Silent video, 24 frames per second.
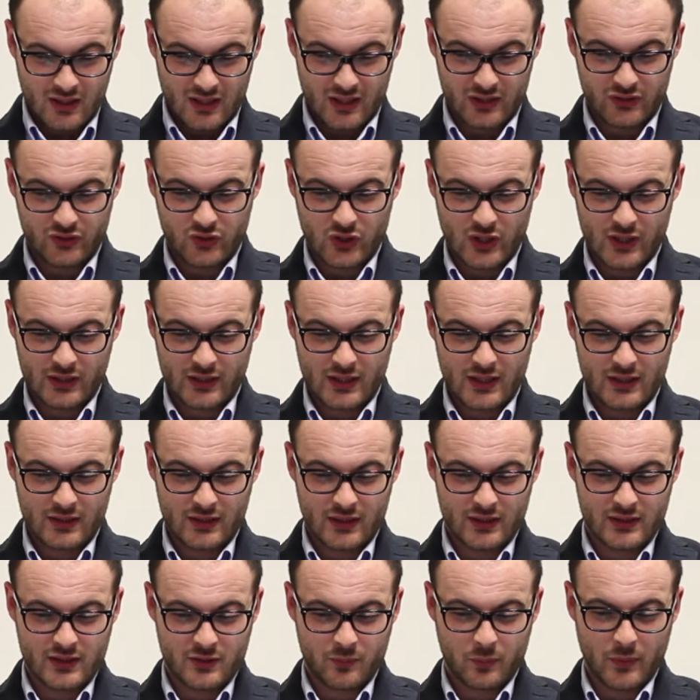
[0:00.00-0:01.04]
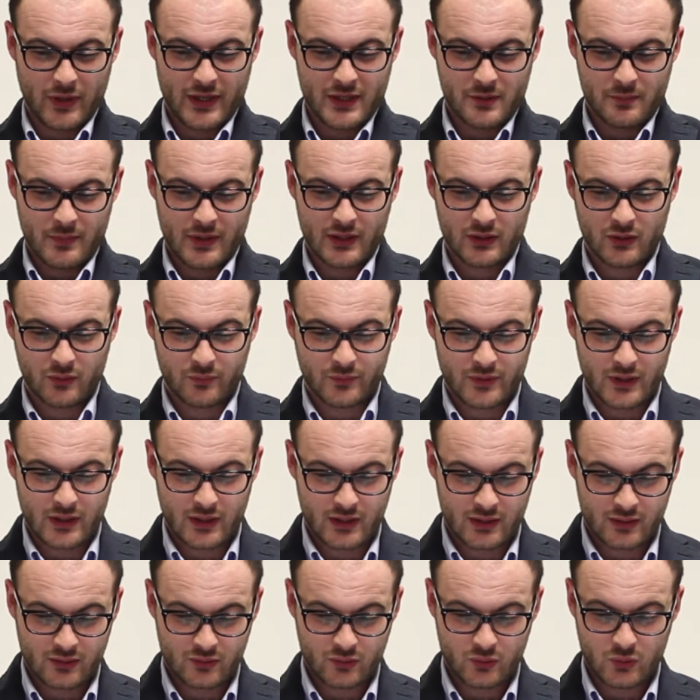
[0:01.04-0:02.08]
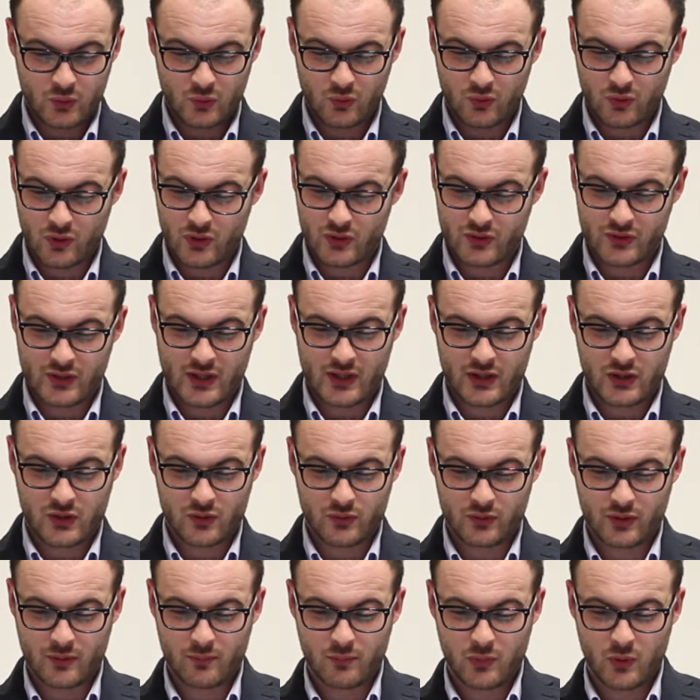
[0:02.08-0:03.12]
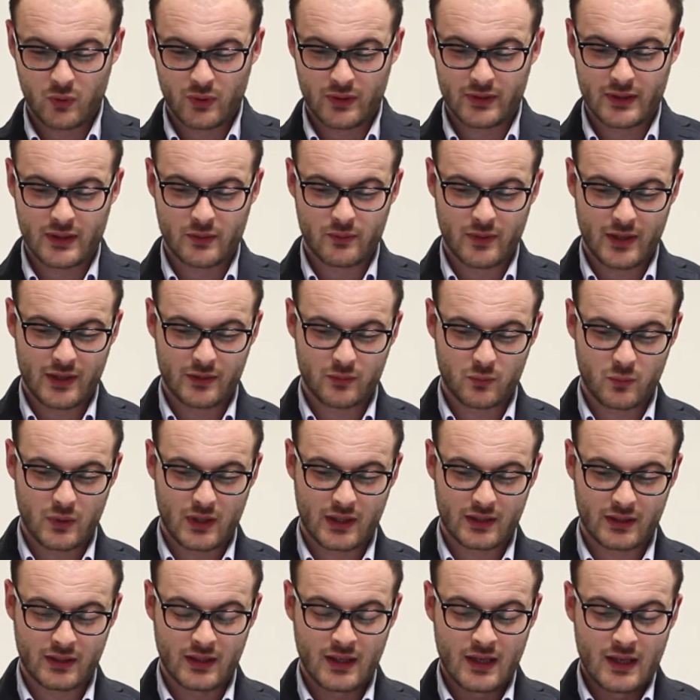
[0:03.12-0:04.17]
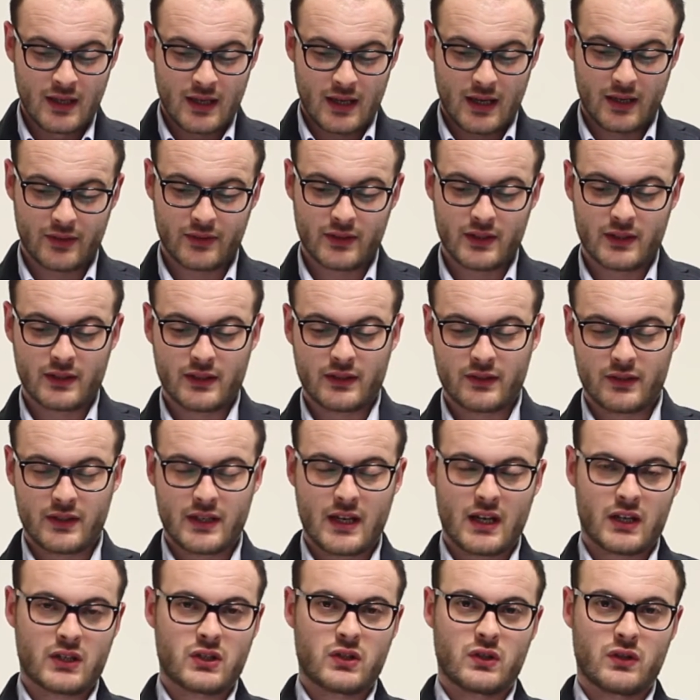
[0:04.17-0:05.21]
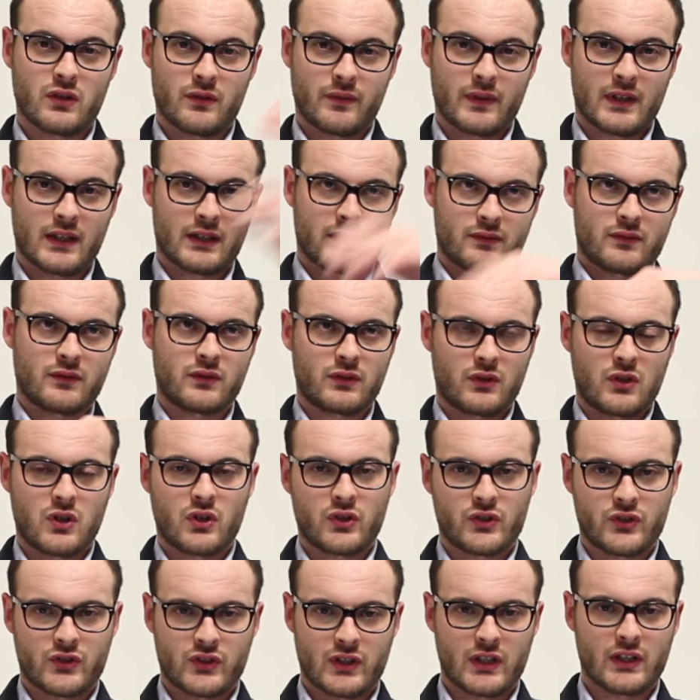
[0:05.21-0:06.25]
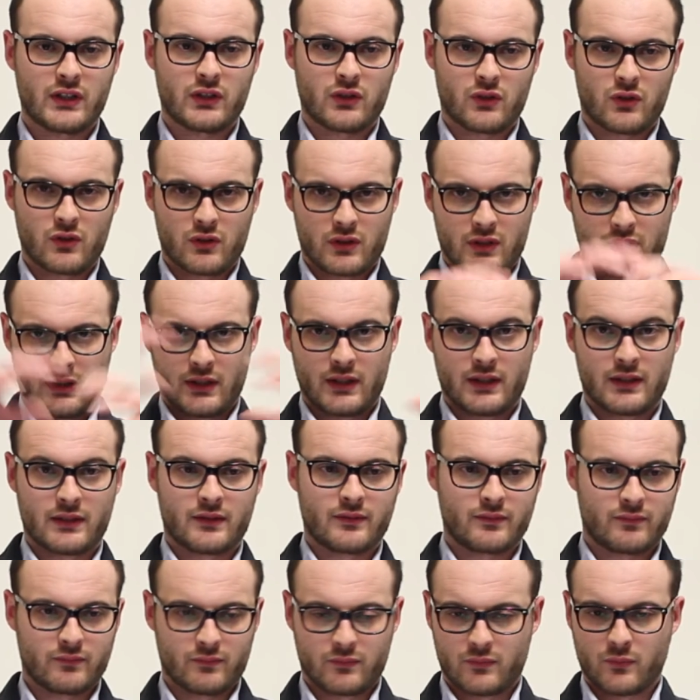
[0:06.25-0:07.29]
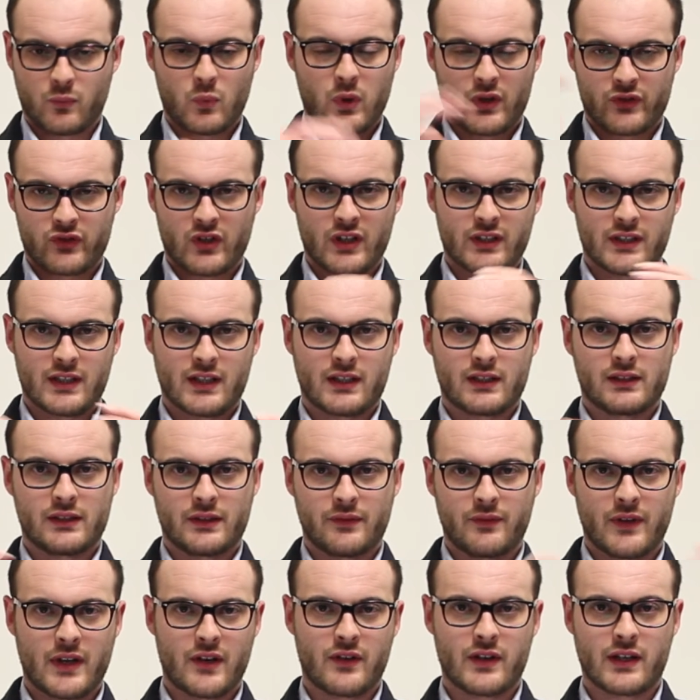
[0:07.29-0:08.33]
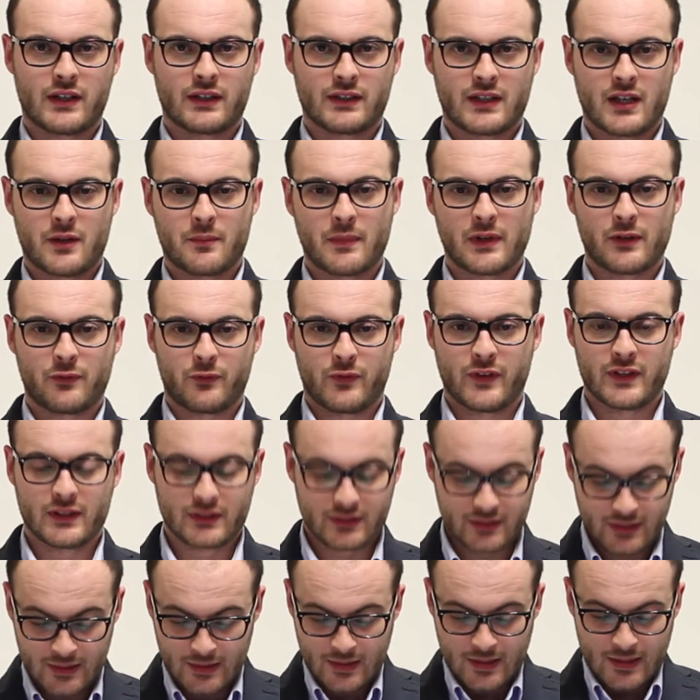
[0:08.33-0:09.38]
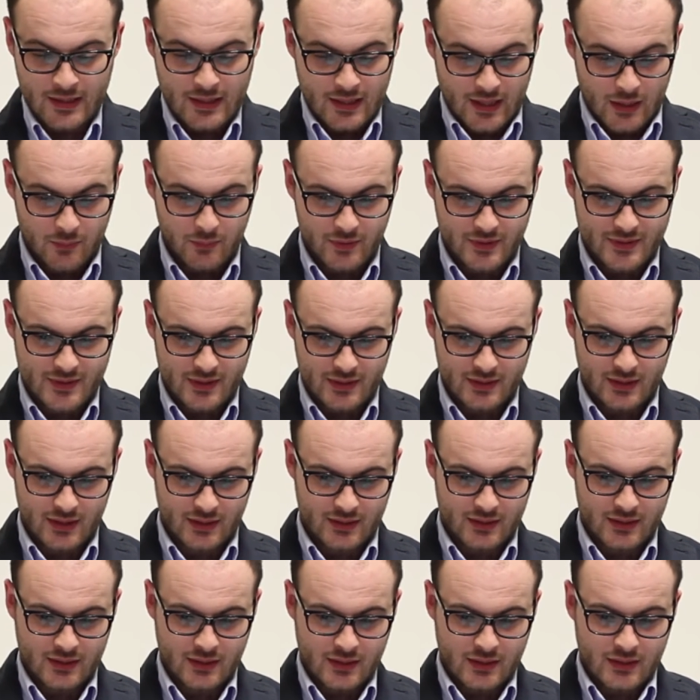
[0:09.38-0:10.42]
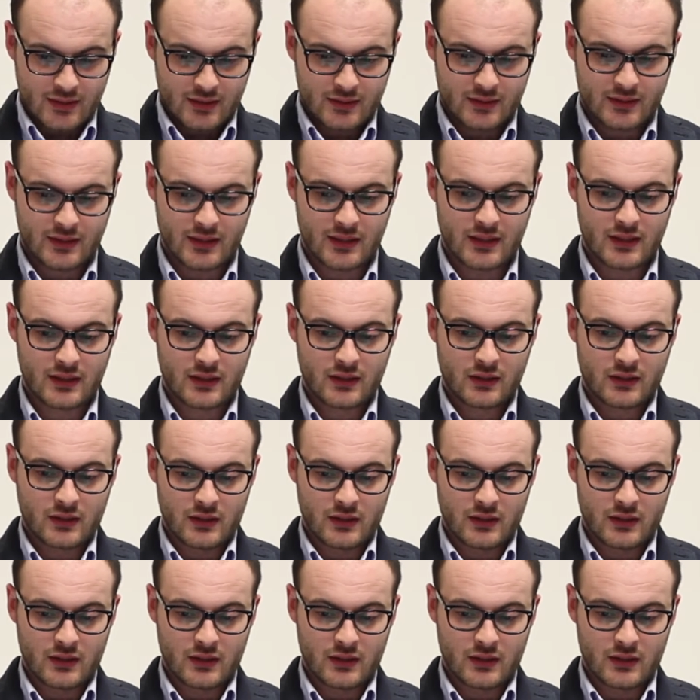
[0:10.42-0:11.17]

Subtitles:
tracking the displacement of the two cross-sections, the blue and the red one, under the action of a constant or quadratically varying thermal field. And we see that the